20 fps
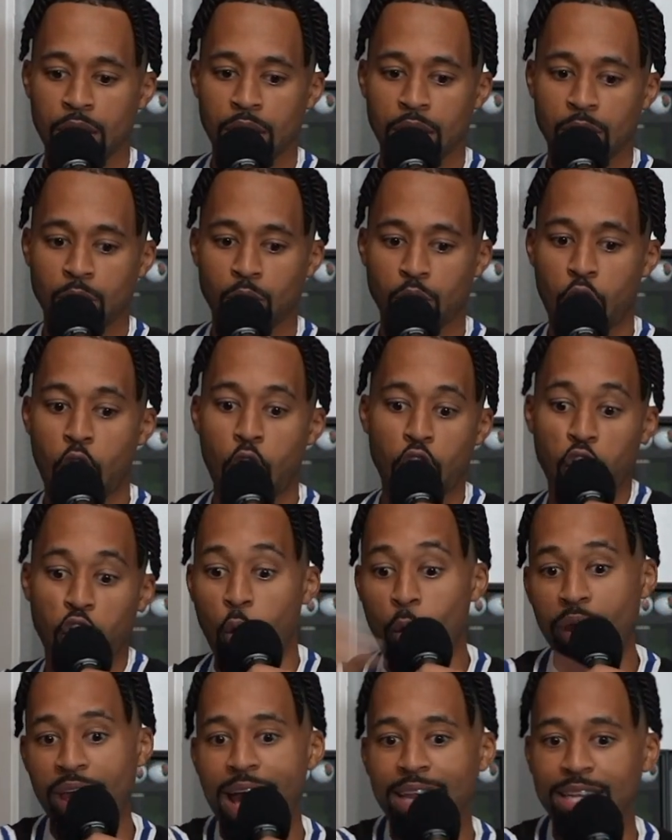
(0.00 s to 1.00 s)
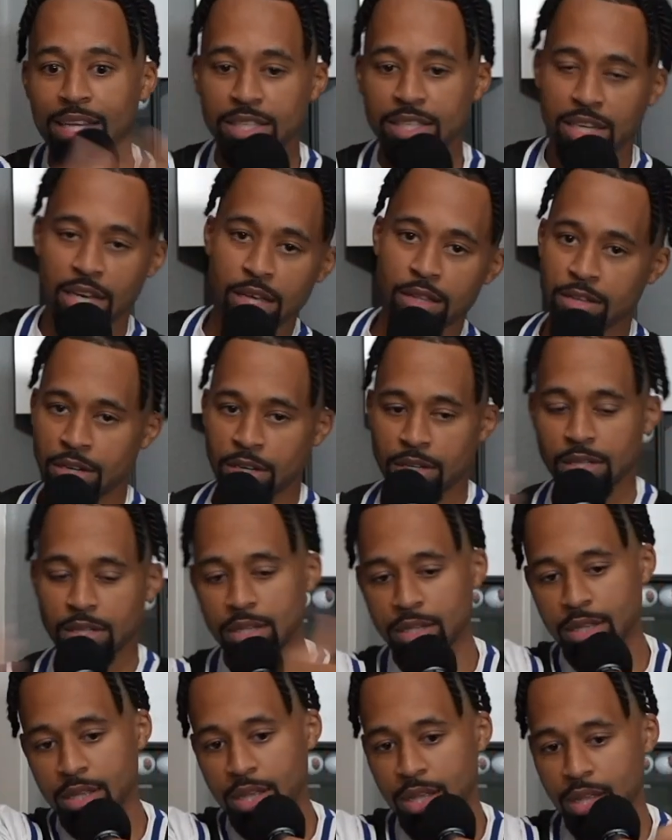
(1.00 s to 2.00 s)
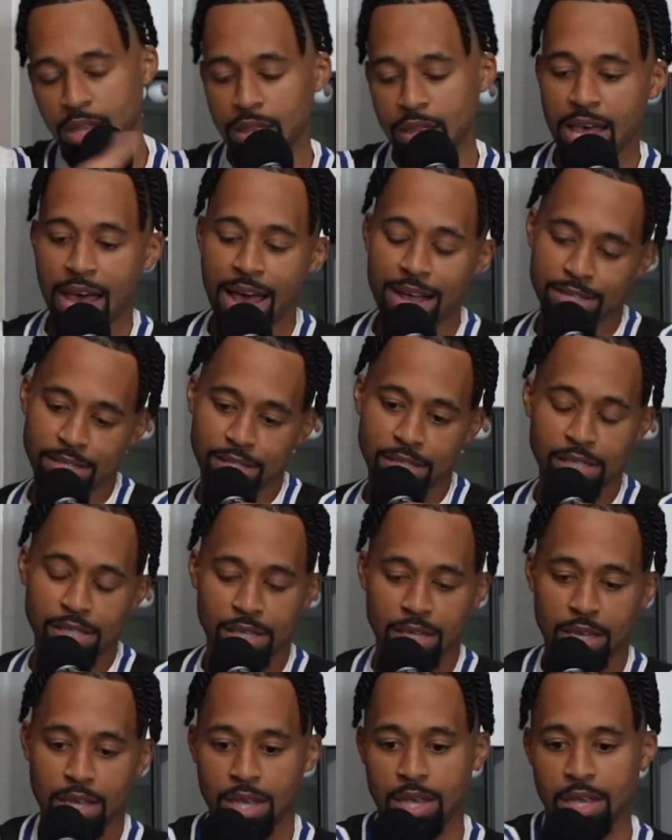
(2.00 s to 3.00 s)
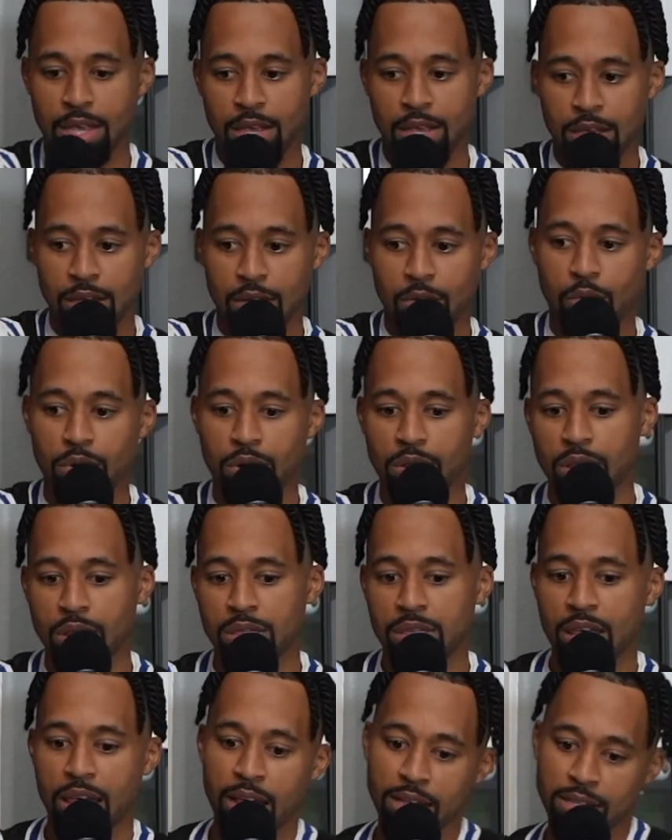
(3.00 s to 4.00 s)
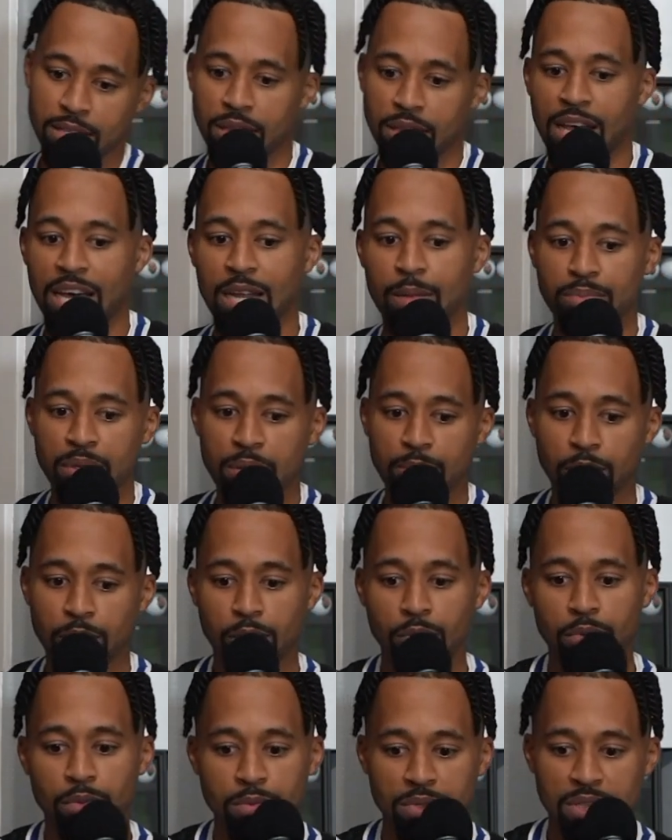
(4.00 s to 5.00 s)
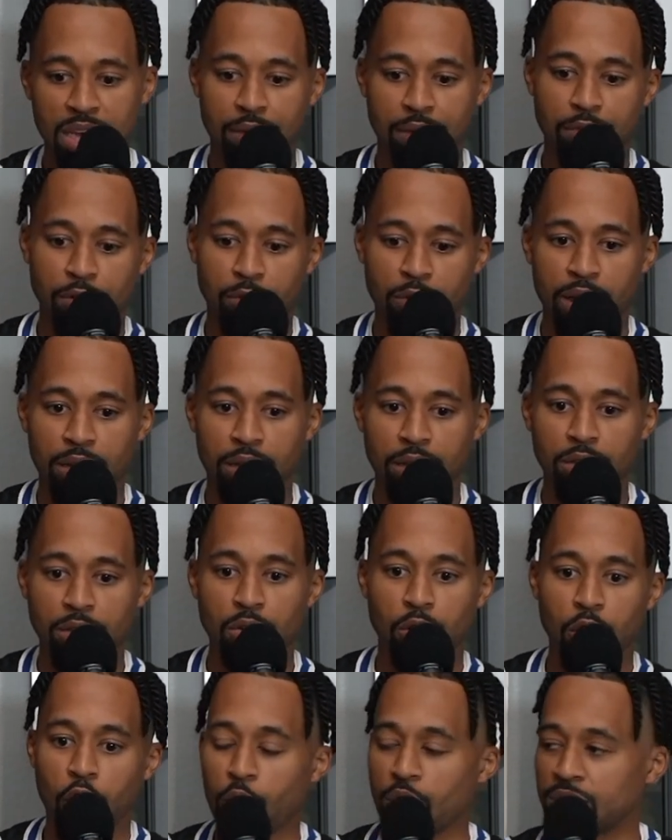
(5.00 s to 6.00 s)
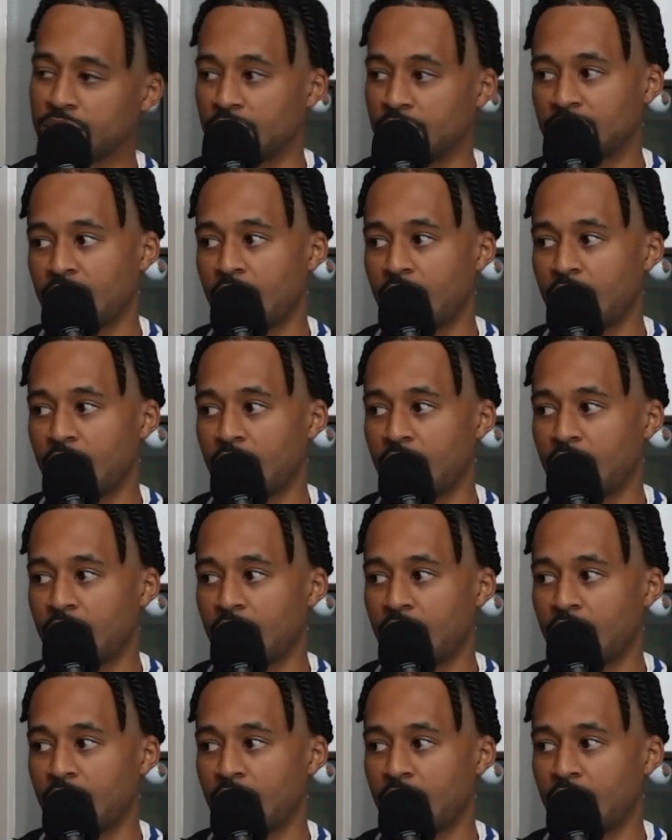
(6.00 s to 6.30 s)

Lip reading: we're all going at each other. That's one of the things a lot of people take for granted. You don't always get the